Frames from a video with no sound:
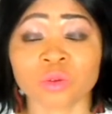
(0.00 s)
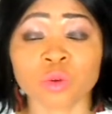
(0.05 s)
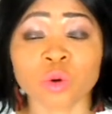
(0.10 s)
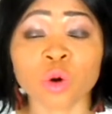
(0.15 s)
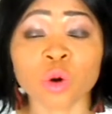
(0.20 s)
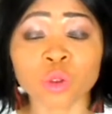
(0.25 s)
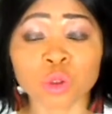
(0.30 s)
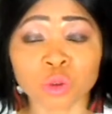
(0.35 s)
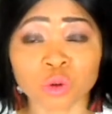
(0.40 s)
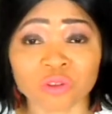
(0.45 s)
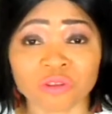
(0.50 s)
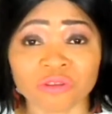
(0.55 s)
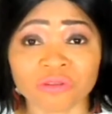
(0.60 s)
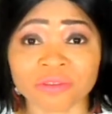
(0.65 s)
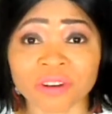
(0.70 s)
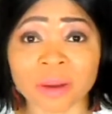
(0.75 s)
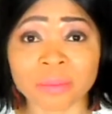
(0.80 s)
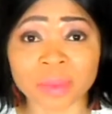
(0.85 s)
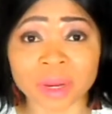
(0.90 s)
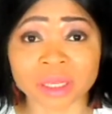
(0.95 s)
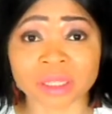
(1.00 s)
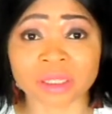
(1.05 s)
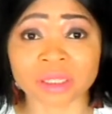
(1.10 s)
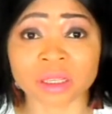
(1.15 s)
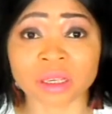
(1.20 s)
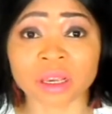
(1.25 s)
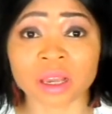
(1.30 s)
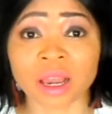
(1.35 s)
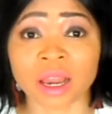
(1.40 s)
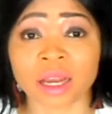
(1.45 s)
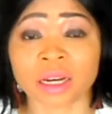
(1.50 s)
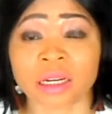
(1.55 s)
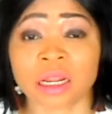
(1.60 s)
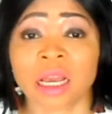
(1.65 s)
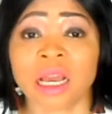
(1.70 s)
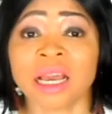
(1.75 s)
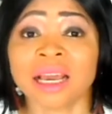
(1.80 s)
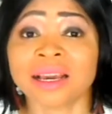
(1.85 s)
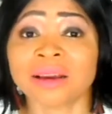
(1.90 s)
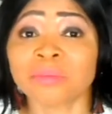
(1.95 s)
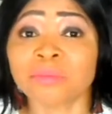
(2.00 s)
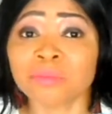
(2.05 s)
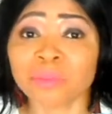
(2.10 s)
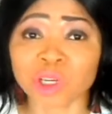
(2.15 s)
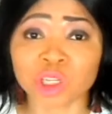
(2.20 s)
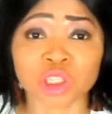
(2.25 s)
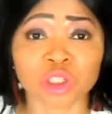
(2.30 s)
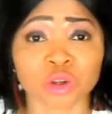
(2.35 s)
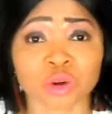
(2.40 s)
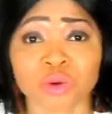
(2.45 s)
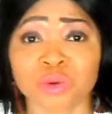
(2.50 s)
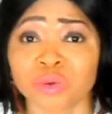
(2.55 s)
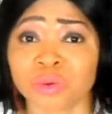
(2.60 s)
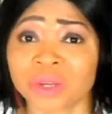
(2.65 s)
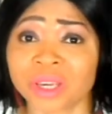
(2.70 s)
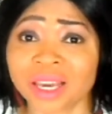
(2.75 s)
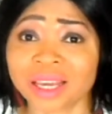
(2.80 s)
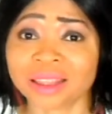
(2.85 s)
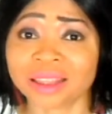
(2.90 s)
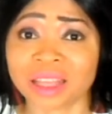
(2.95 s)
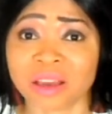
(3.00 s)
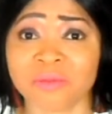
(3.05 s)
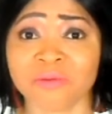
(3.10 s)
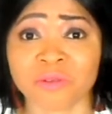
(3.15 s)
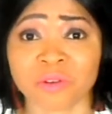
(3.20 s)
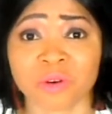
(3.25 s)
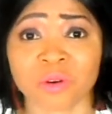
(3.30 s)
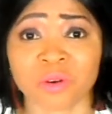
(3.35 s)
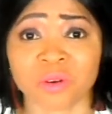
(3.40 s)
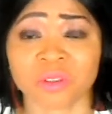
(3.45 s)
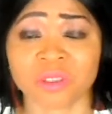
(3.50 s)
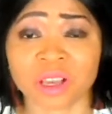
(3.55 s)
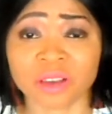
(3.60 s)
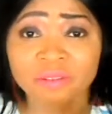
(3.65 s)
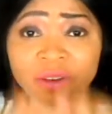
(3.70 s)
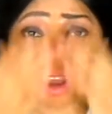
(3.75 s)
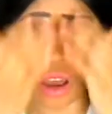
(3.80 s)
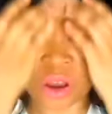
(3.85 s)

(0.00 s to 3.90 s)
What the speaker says: go to pharmacy and make sure you get them for yourself,